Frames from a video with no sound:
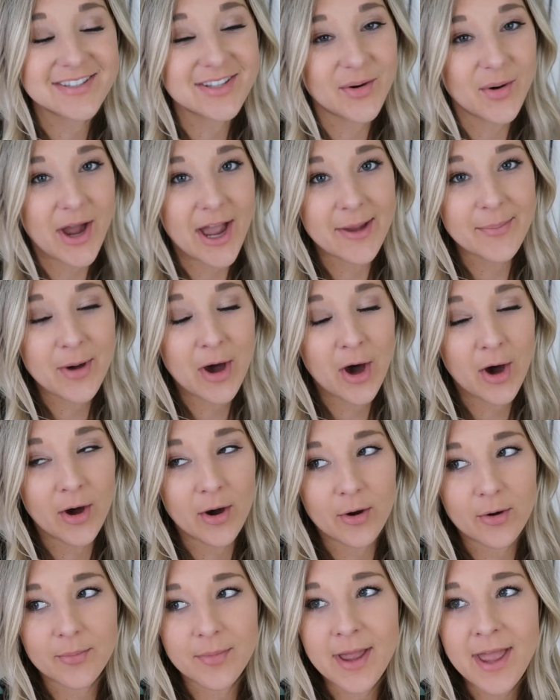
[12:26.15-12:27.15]
So I'm
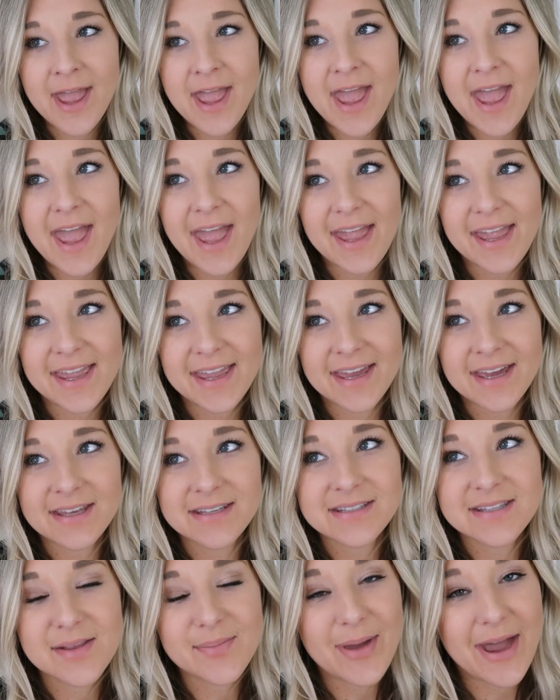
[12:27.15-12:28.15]
home,
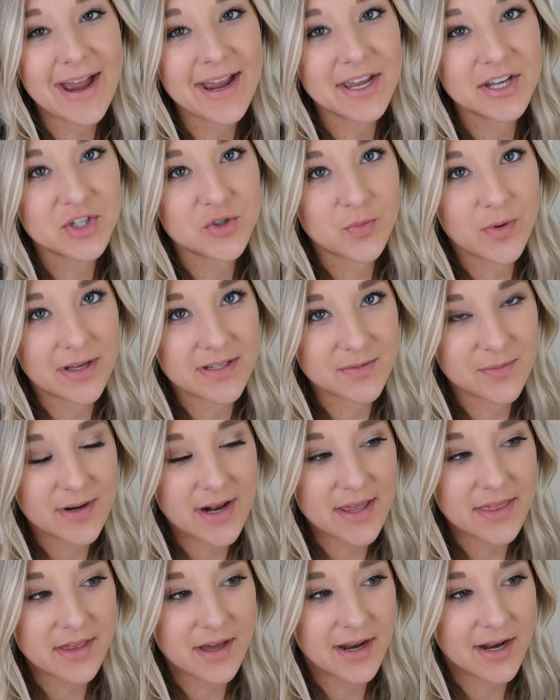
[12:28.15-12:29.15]
and the package was what
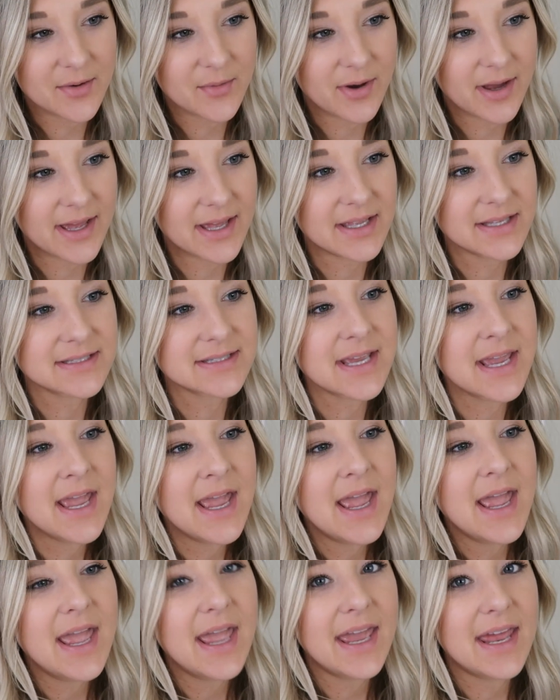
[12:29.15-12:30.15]
I thought it was.
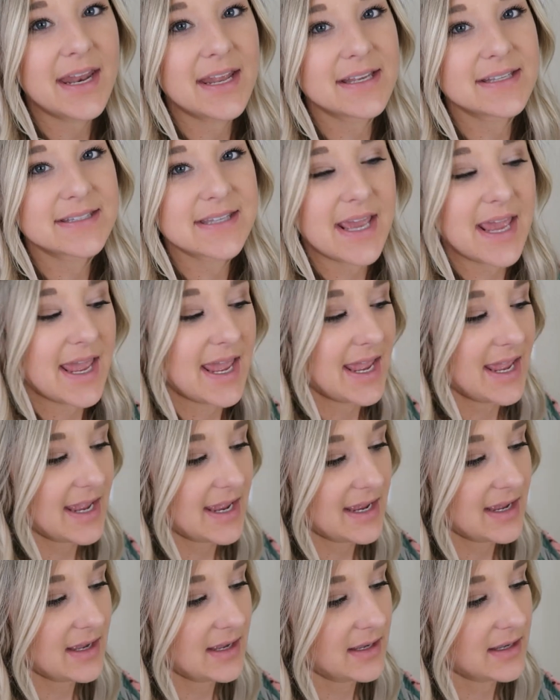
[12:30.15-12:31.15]
It is
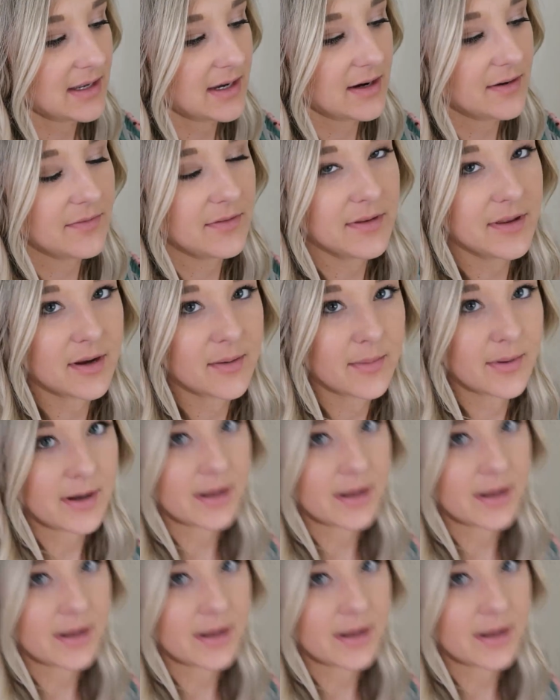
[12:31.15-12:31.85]
a, careful there.